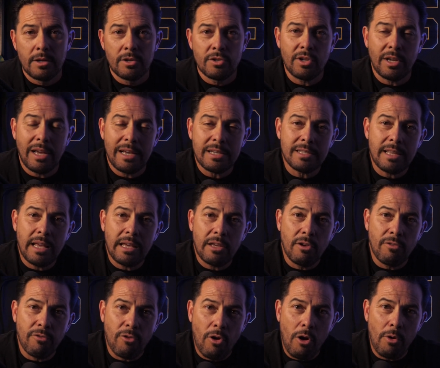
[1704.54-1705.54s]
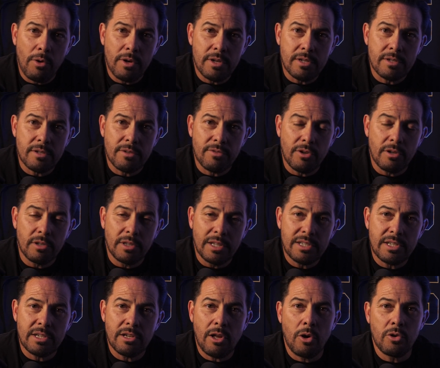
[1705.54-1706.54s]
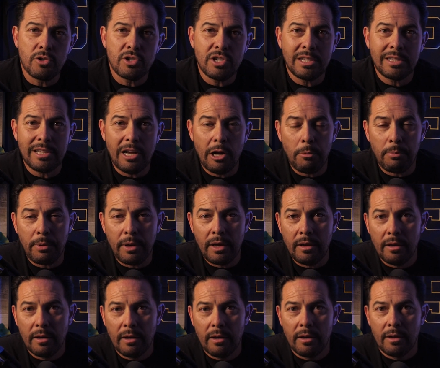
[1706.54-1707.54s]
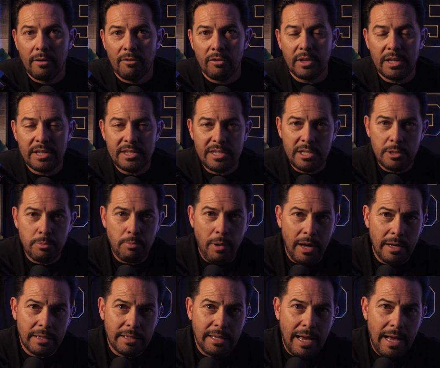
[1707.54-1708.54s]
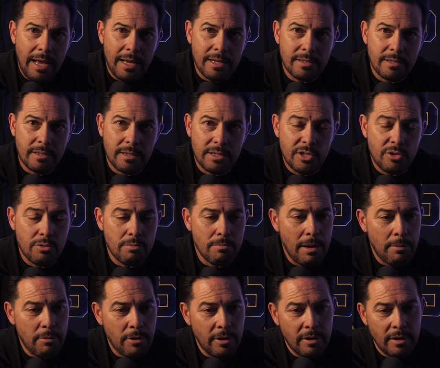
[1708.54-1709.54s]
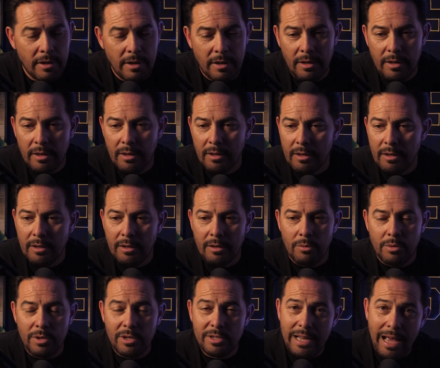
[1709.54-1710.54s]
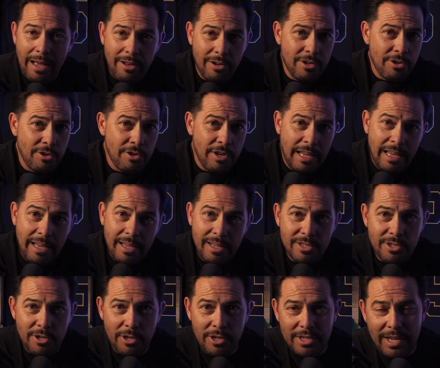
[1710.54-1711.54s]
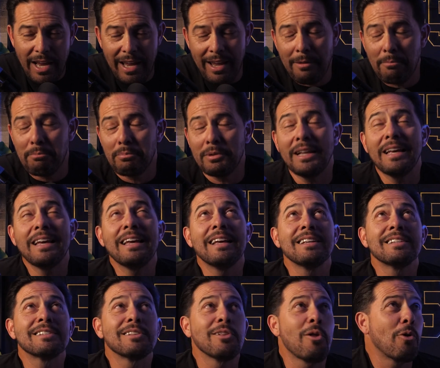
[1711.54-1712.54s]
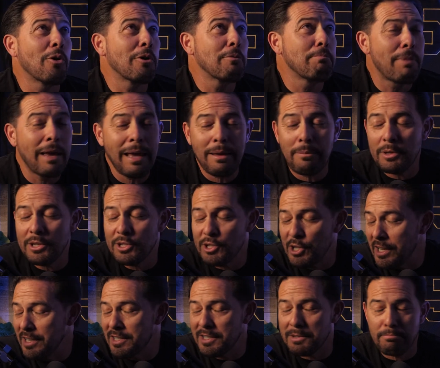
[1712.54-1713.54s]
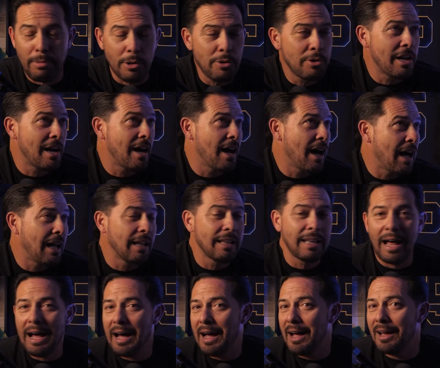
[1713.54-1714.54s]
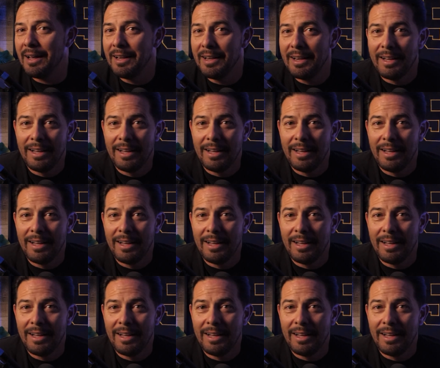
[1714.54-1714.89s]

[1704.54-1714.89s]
So guys, thank you for listening to OG Therapy, for listening to this podcast. And just remember, when you're down on your knees, you're saying, please, Lord, baby, Jesus, Buddha, Allah,